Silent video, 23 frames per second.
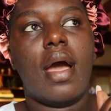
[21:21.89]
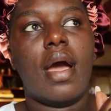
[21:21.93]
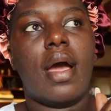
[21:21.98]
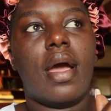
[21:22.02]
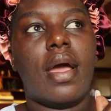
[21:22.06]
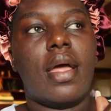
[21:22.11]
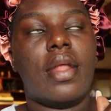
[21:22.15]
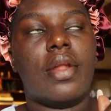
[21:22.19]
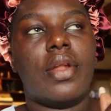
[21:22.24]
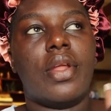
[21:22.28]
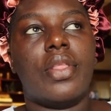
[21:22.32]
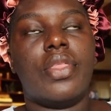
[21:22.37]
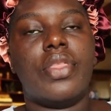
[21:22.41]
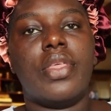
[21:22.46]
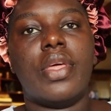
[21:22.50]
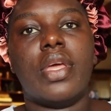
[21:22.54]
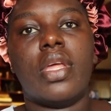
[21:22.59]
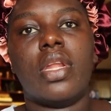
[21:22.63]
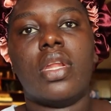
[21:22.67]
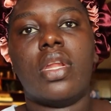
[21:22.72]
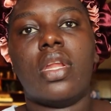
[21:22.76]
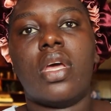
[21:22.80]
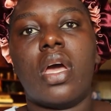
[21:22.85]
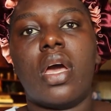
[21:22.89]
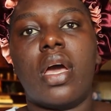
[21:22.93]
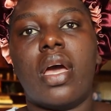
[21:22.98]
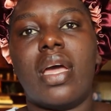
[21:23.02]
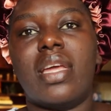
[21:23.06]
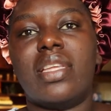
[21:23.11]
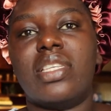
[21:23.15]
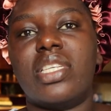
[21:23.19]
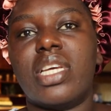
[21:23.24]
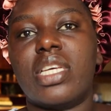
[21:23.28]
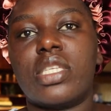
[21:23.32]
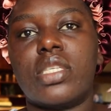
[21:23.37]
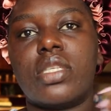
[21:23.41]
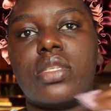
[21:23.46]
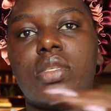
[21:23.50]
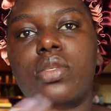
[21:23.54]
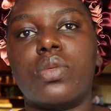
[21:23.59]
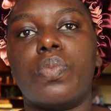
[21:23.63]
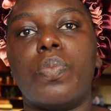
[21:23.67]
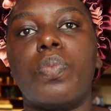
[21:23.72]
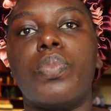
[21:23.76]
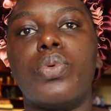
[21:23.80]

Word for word: and then i just